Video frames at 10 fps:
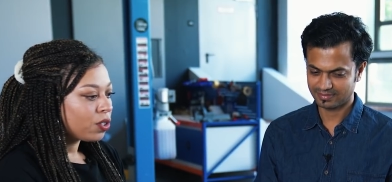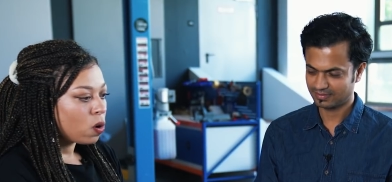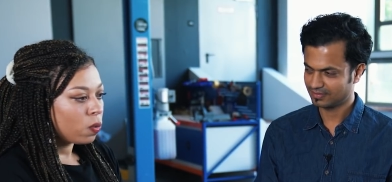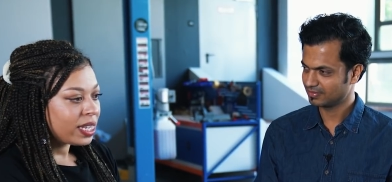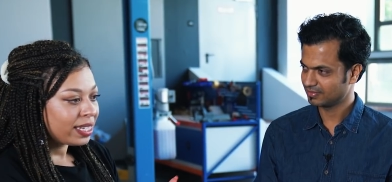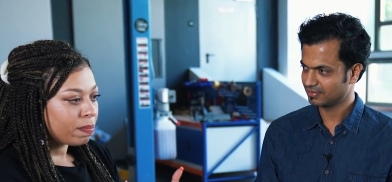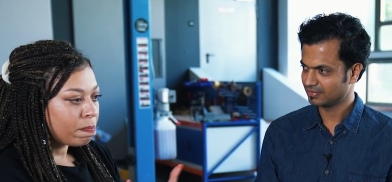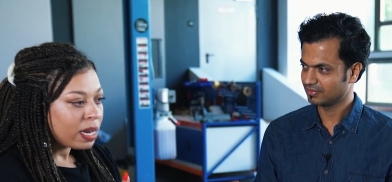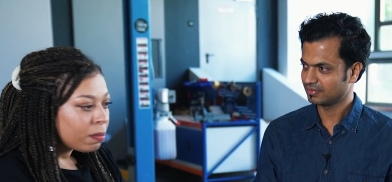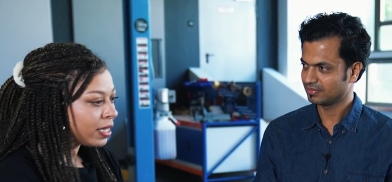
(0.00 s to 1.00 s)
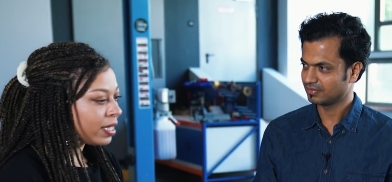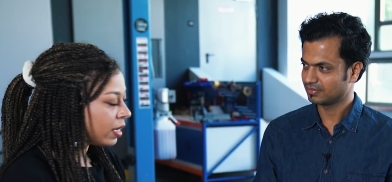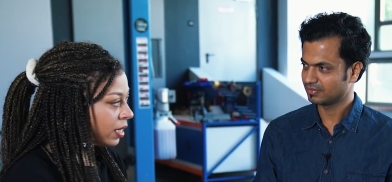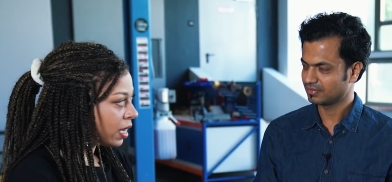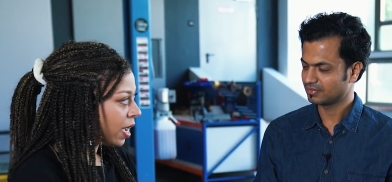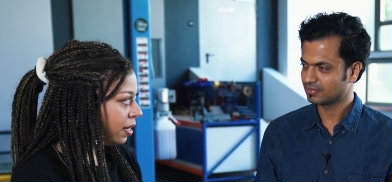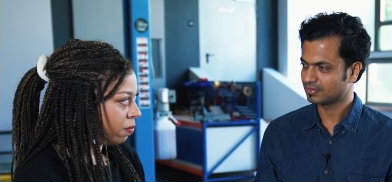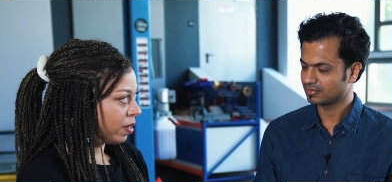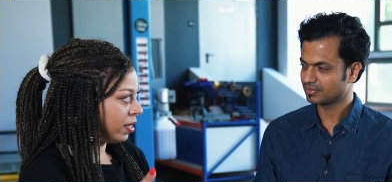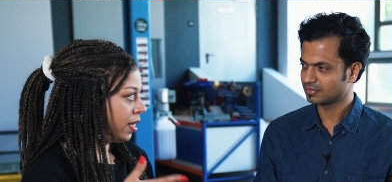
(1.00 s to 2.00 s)
Speaker 1: So this minimalistic
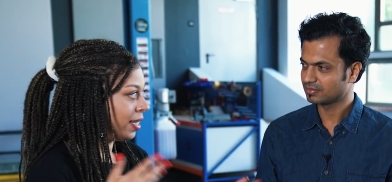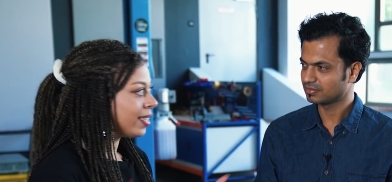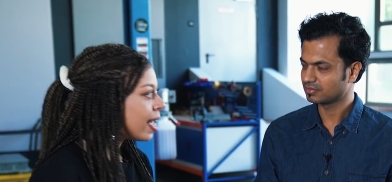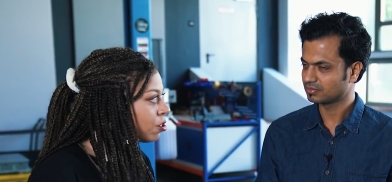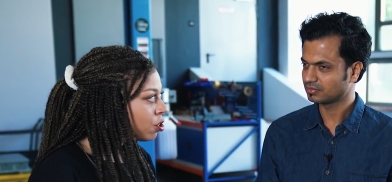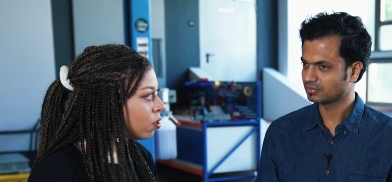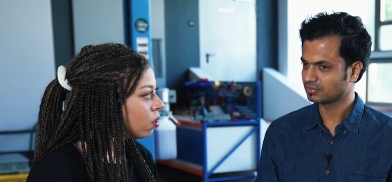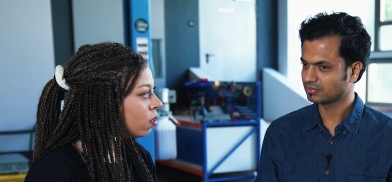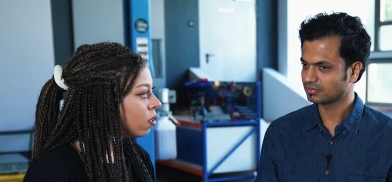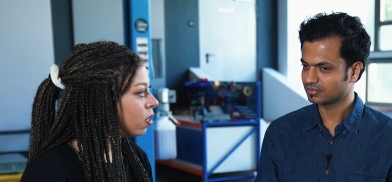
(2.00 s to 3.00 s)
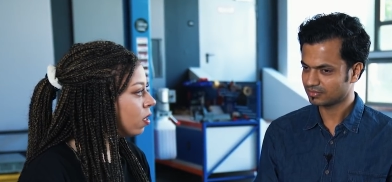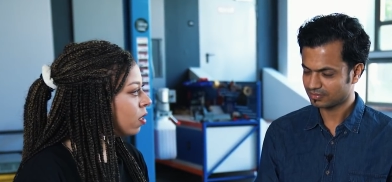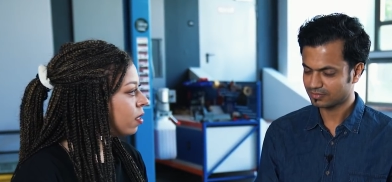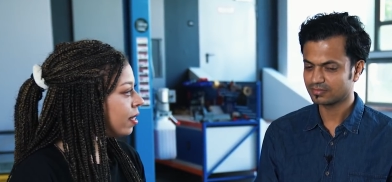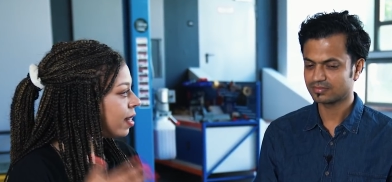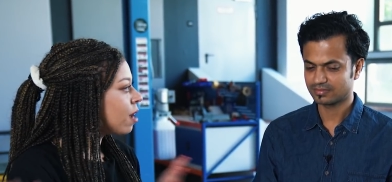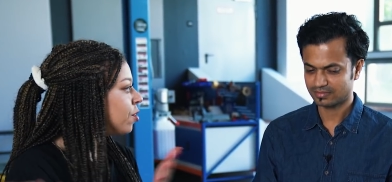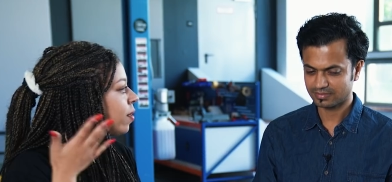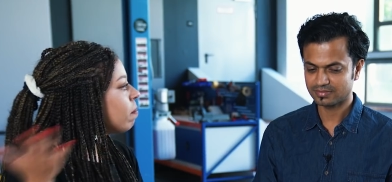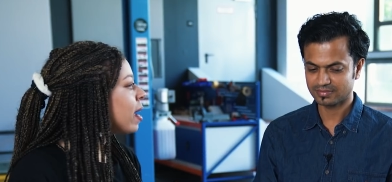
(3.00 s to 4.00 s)
design, was it intentional? And how
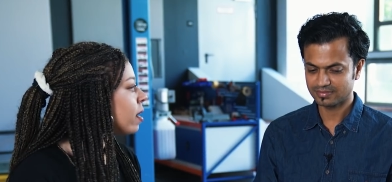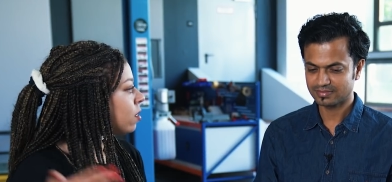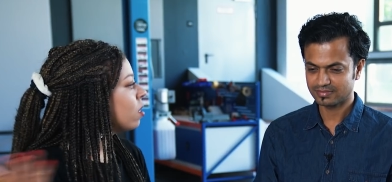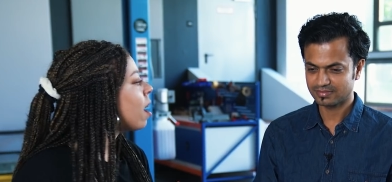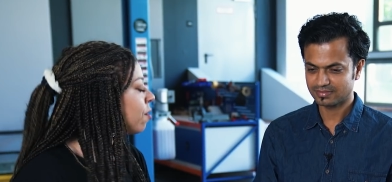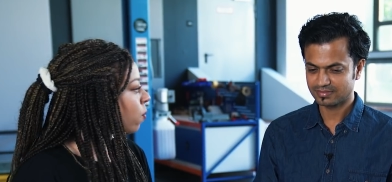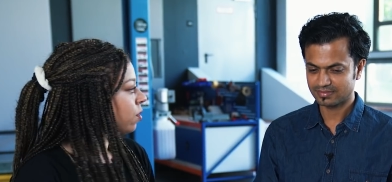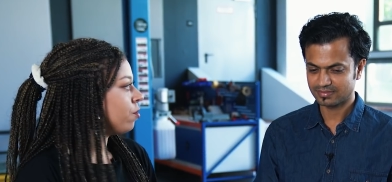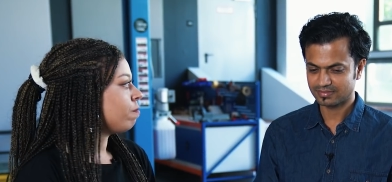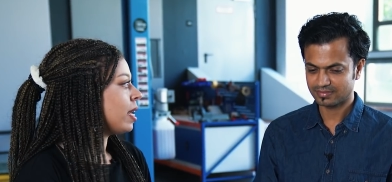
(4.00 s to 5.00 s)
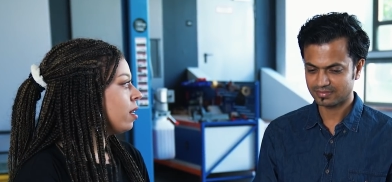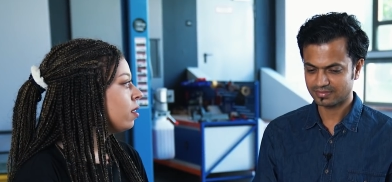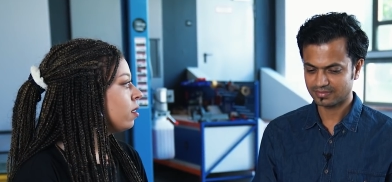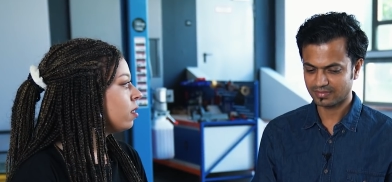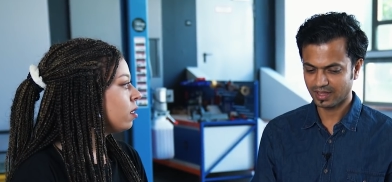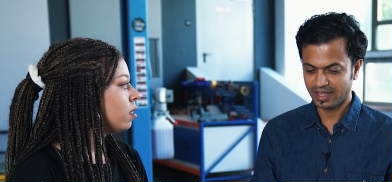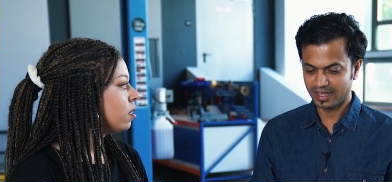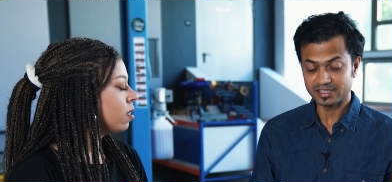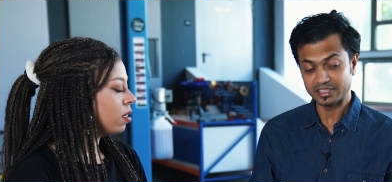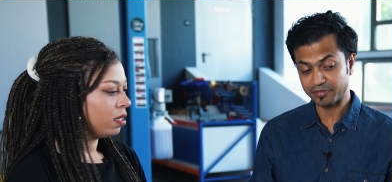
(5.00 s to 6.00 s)
do you compare it to the other ones you've made?
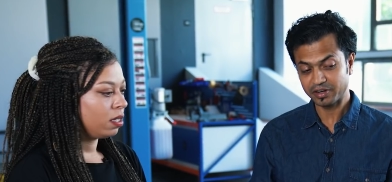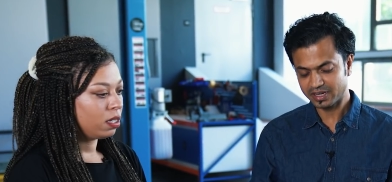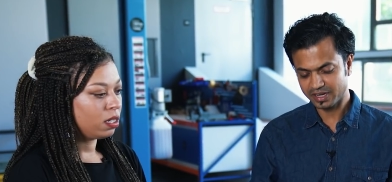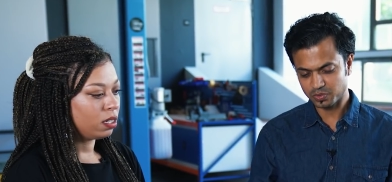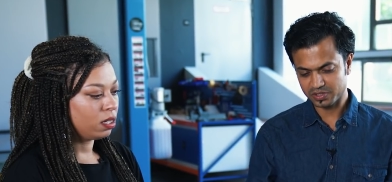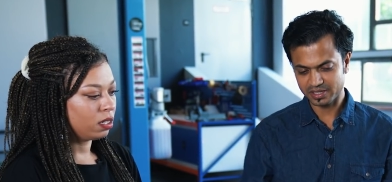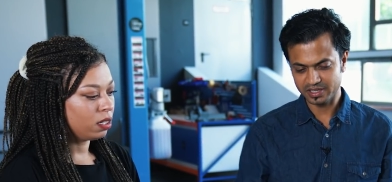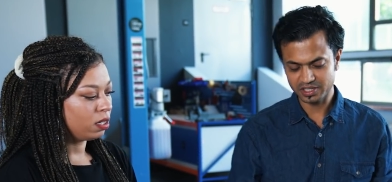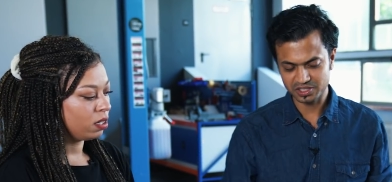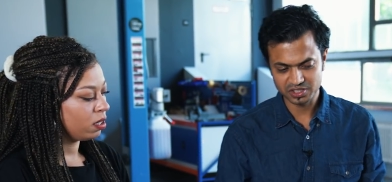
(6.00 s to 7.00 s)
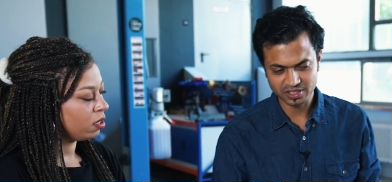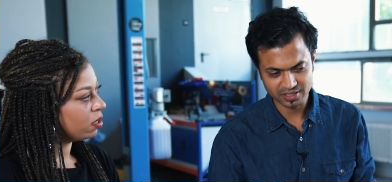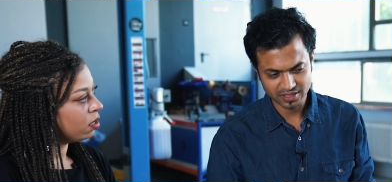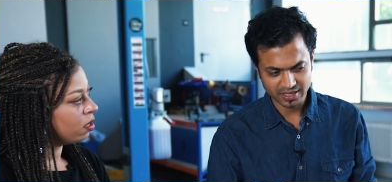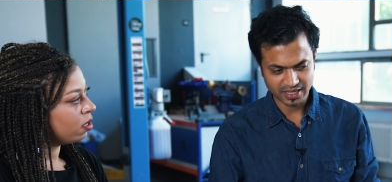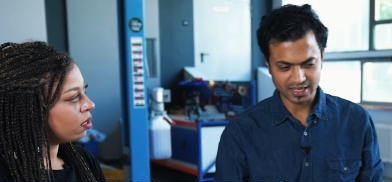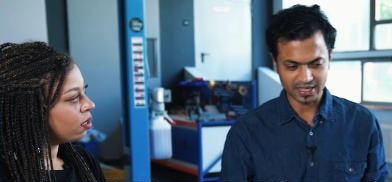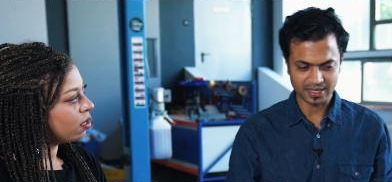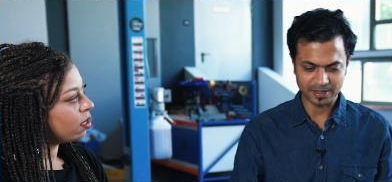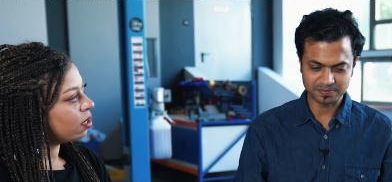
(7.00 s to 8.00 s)
Speaker 2: Definitely it was intentional.
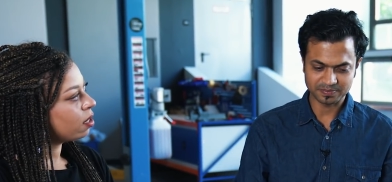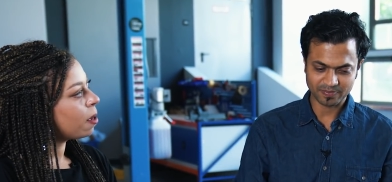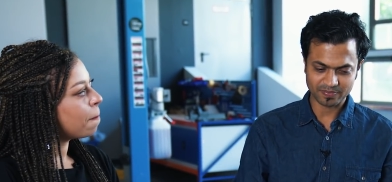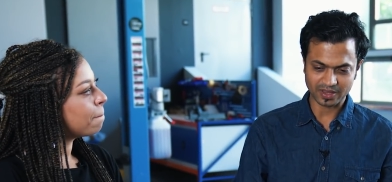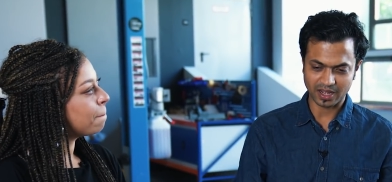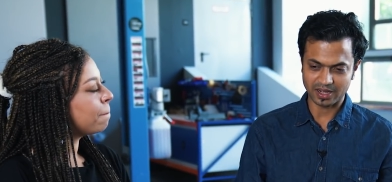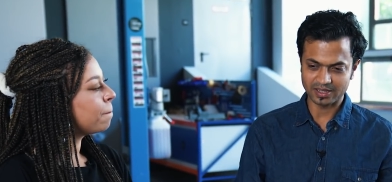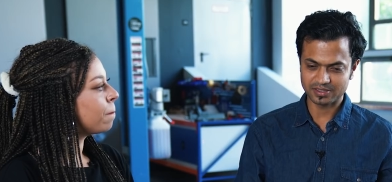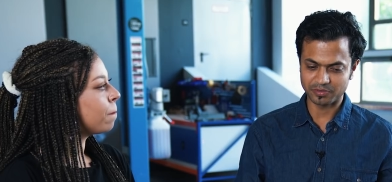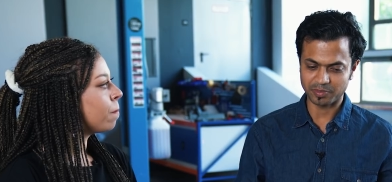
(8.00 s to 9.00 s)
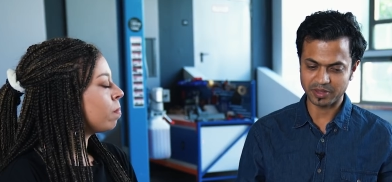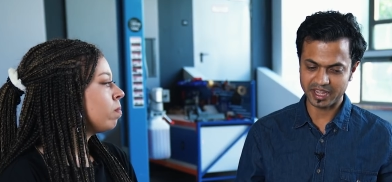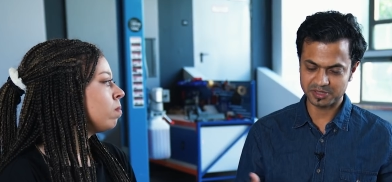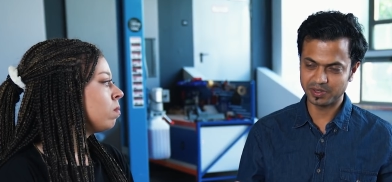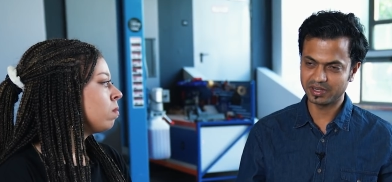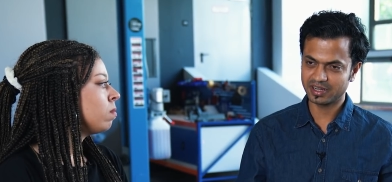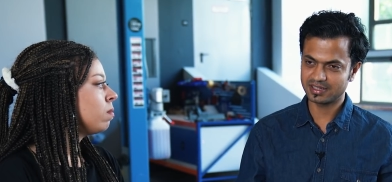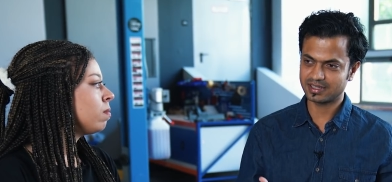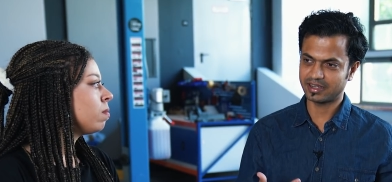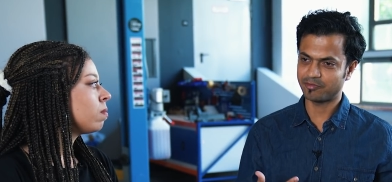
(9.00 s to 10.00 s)
Um, so from the
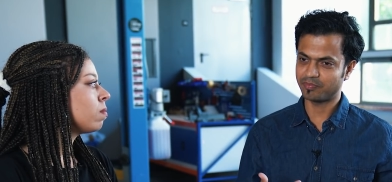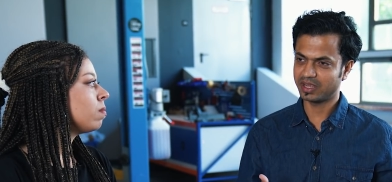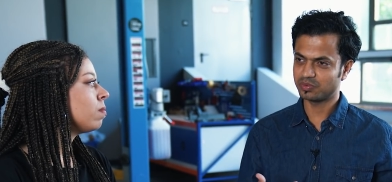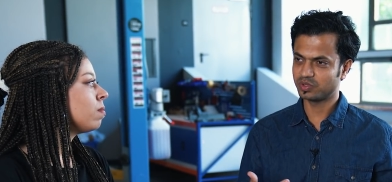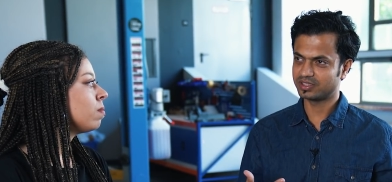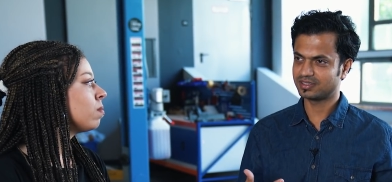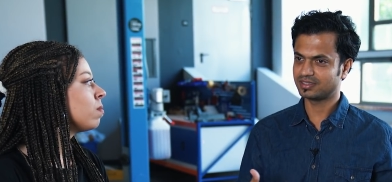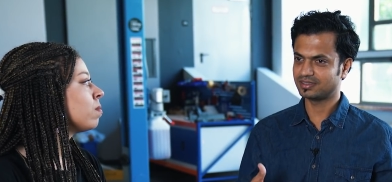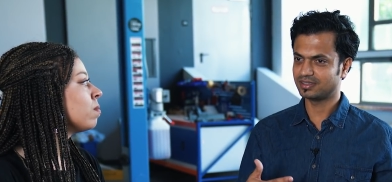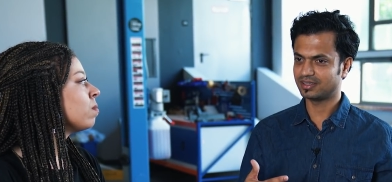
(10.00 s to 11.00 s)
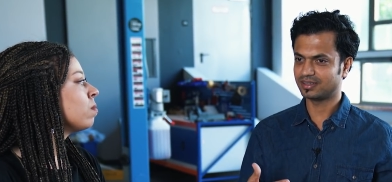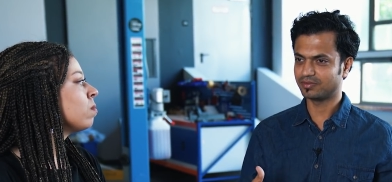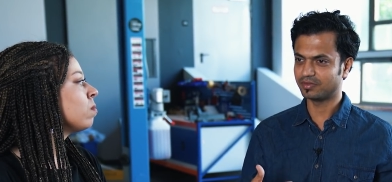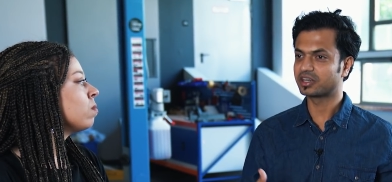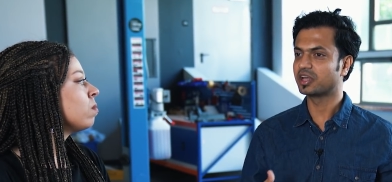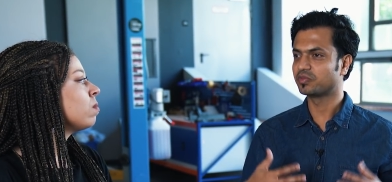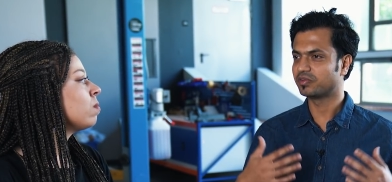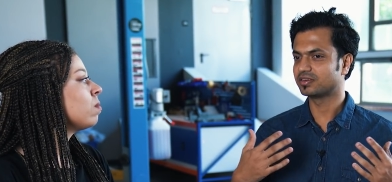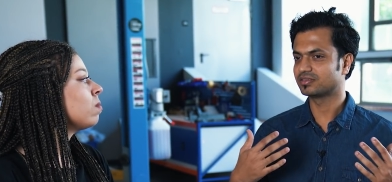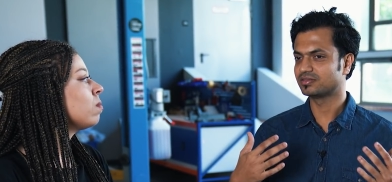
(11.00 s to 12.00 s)
experience I have made with the working for